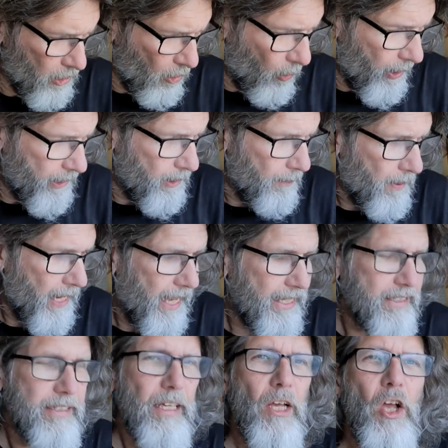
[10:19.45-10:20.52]
or in a
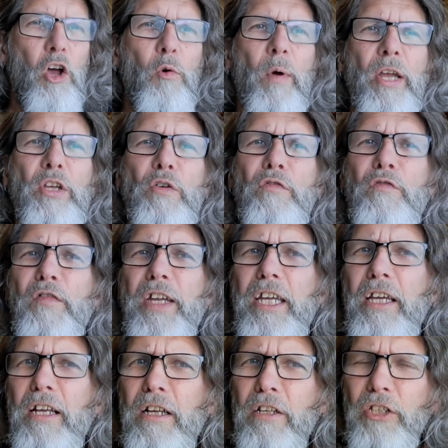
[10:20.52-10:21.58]
place where you
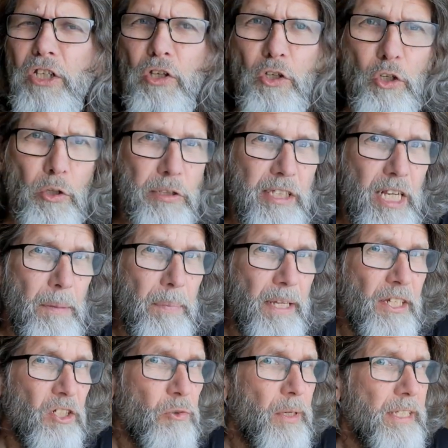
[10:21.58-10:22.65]
feel you, you're still
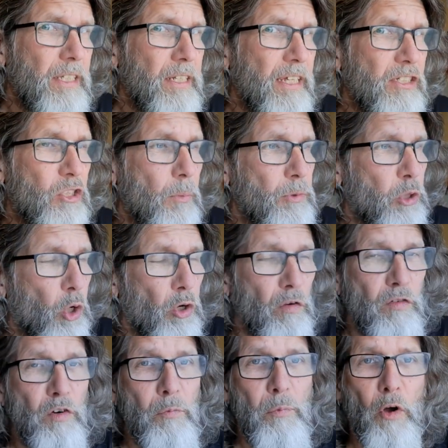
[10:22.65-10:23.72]
being treated as some sort
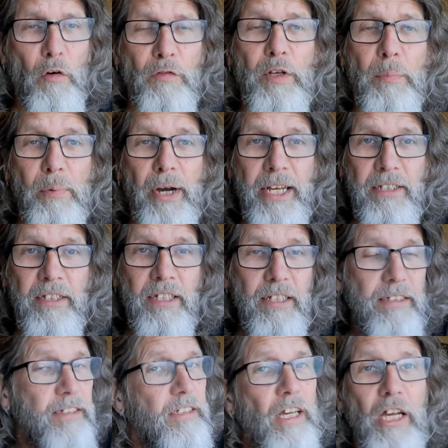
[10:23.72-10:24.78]
of, of an
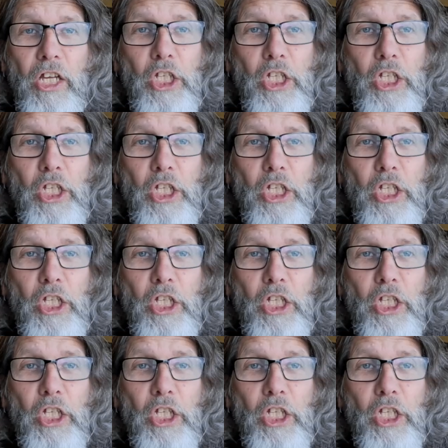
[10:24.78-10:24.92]
apprentice,